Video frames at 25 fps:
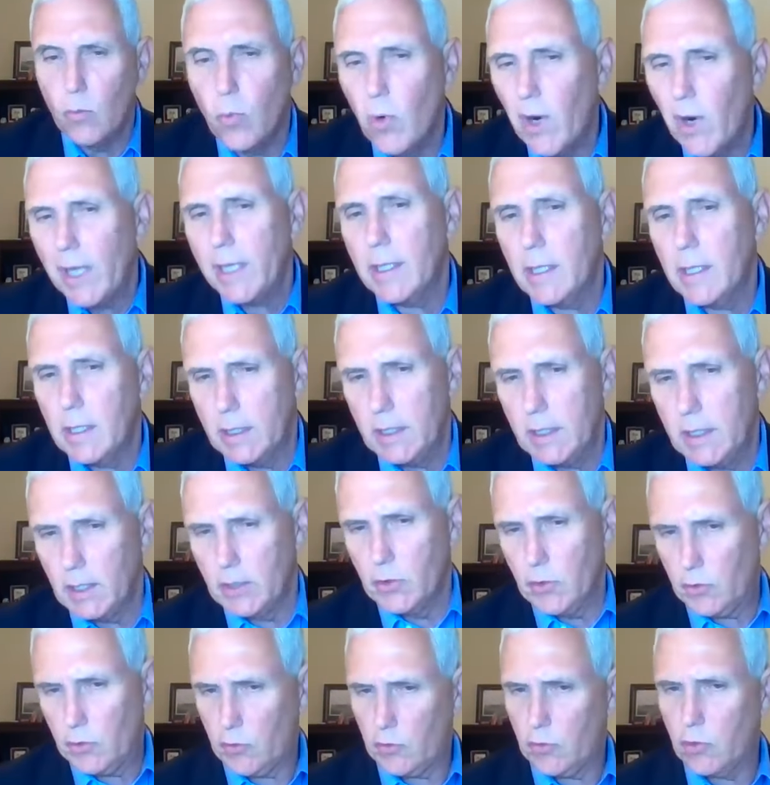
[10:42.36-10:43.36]
rightly
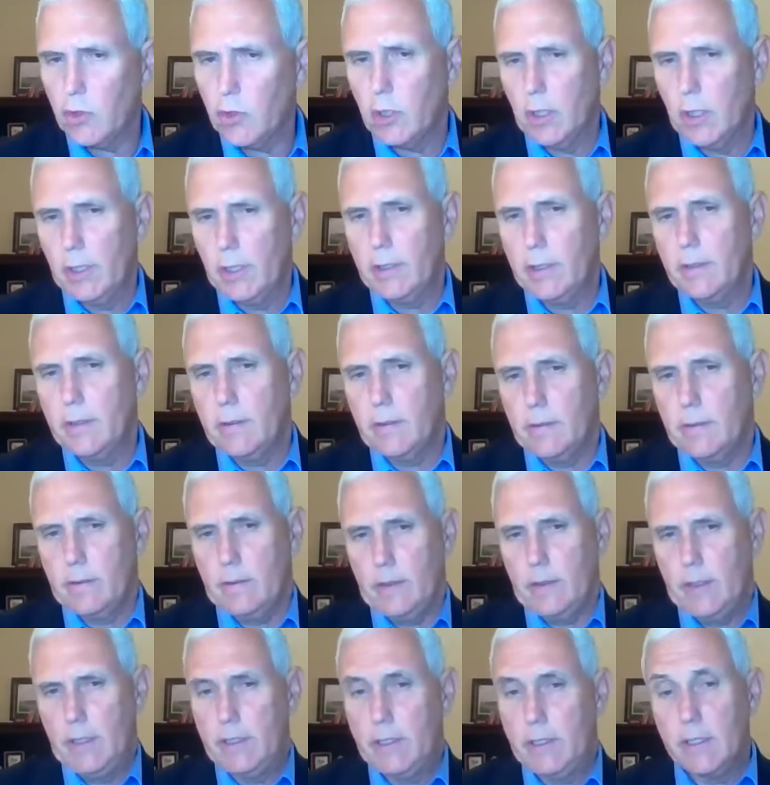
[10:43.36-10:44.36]
understood,
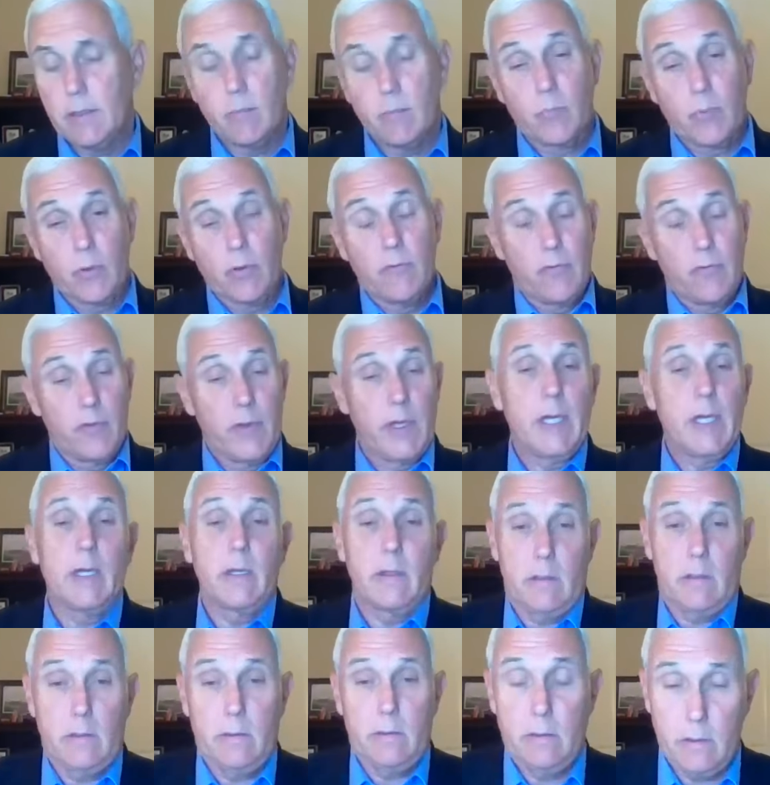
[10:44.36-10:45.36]
it didn't
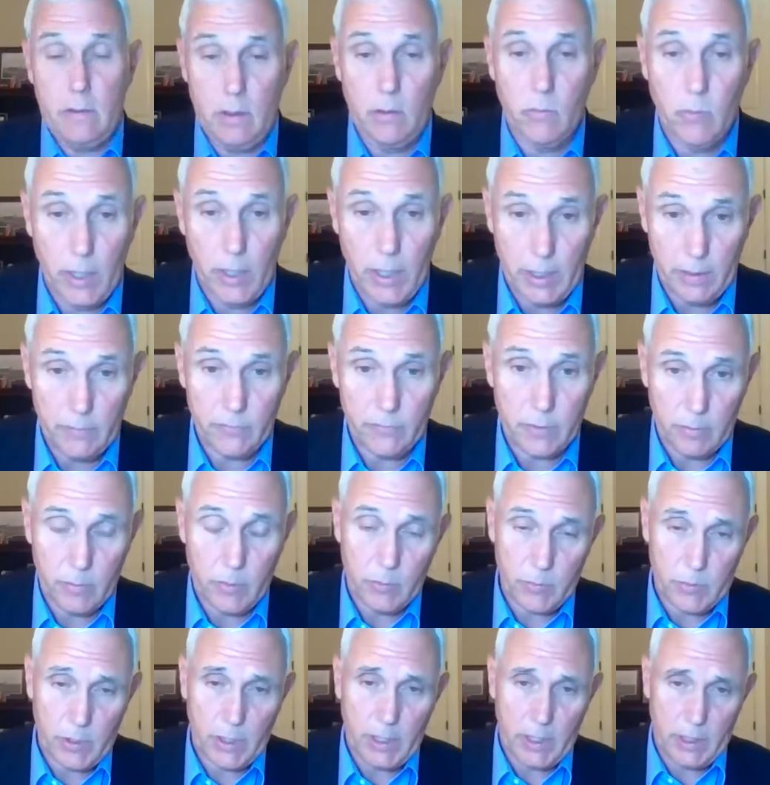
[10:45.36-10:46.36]
prevent Iran
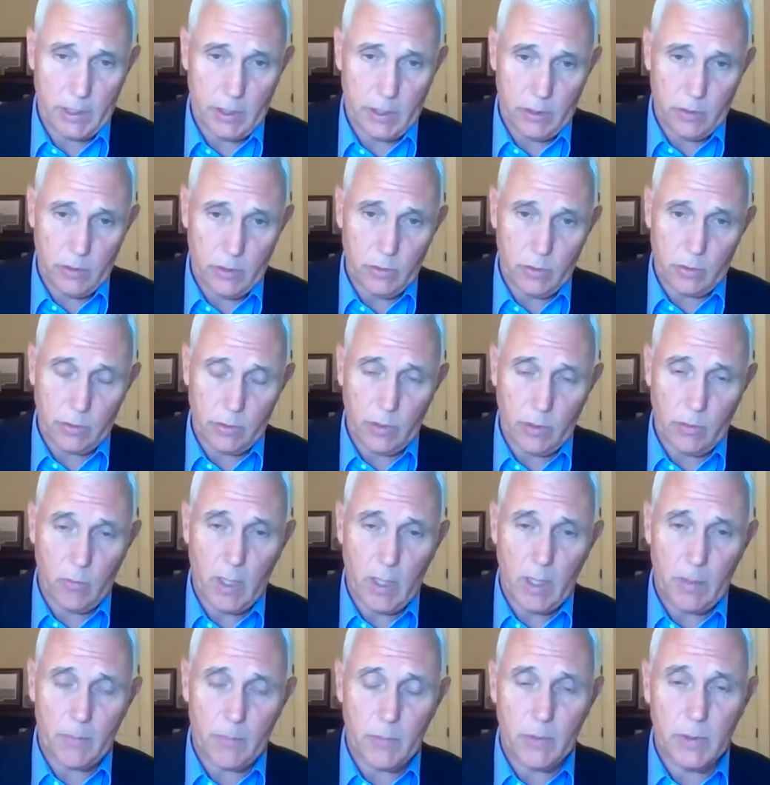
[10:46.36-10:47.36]
from obtaining a nuclear
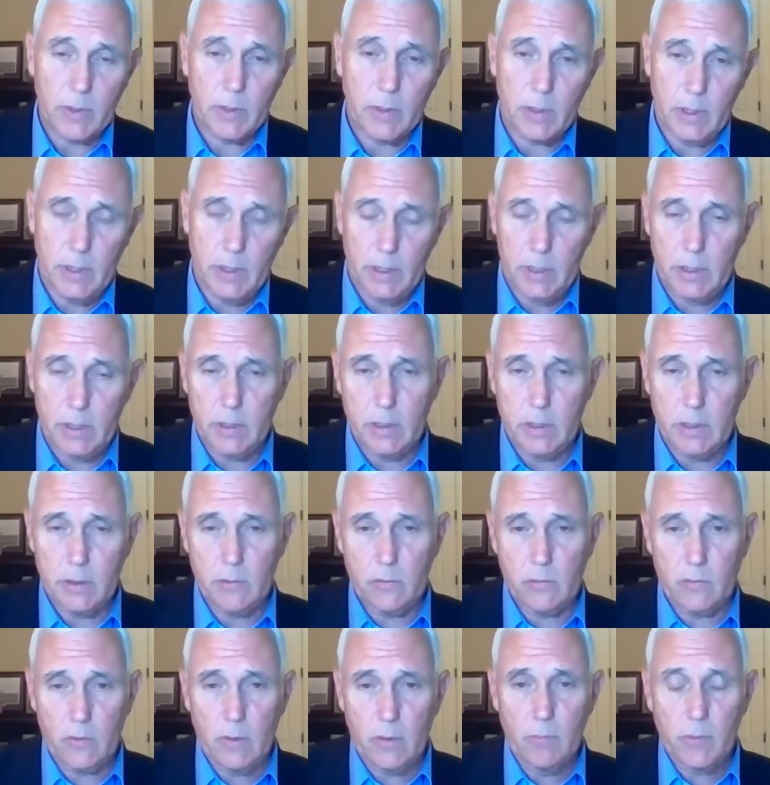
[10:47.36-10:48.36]
weapon. It
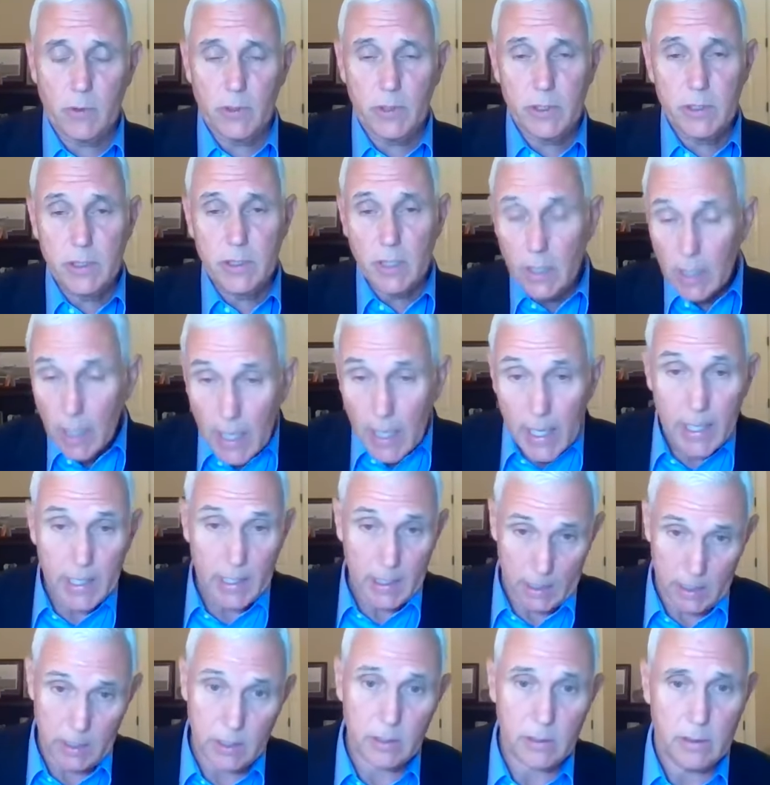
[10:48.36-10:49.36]
simply
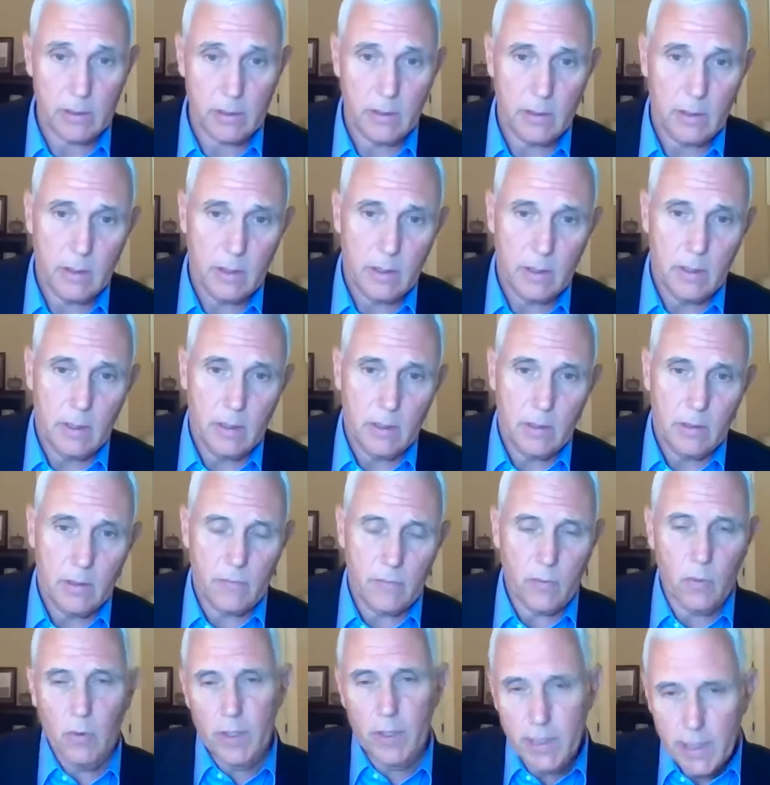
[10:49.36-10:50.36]
delayed
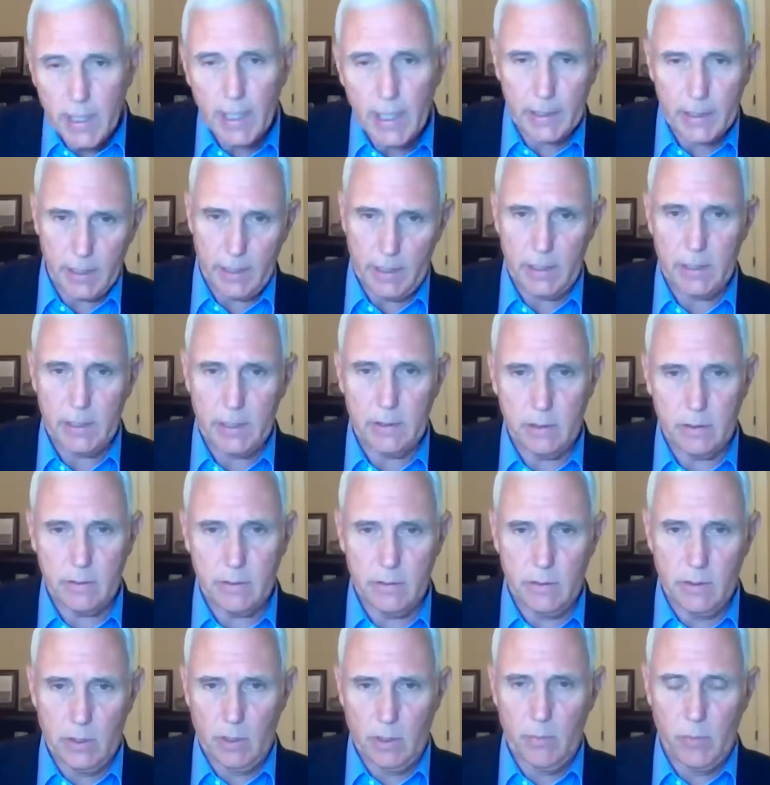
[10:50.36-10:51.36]
for a decade
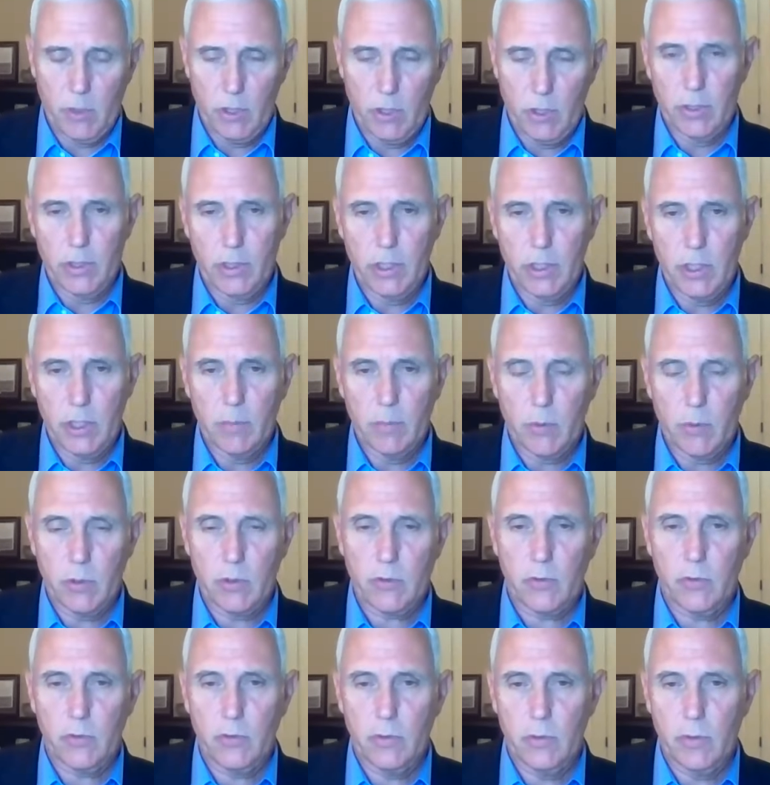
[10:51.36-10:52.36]
their ability to
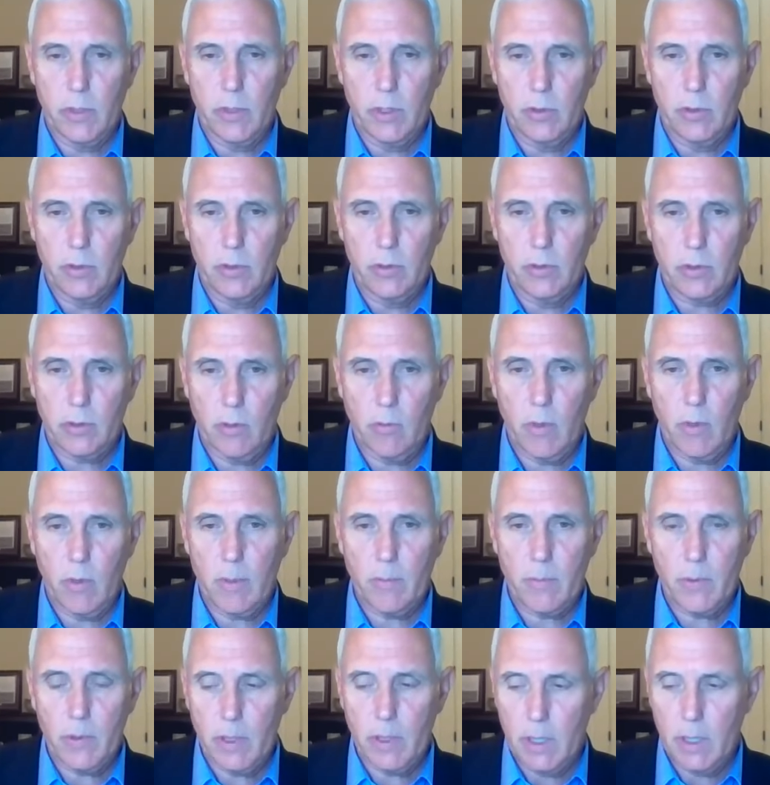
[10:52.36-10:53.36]
pursue a nuclear
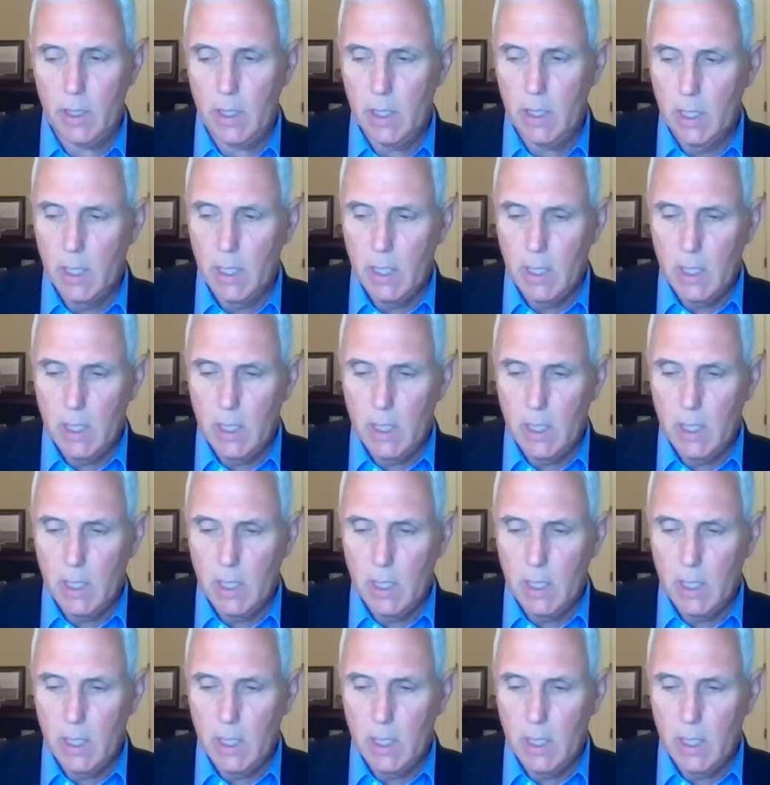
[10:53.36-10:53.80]
weapon. And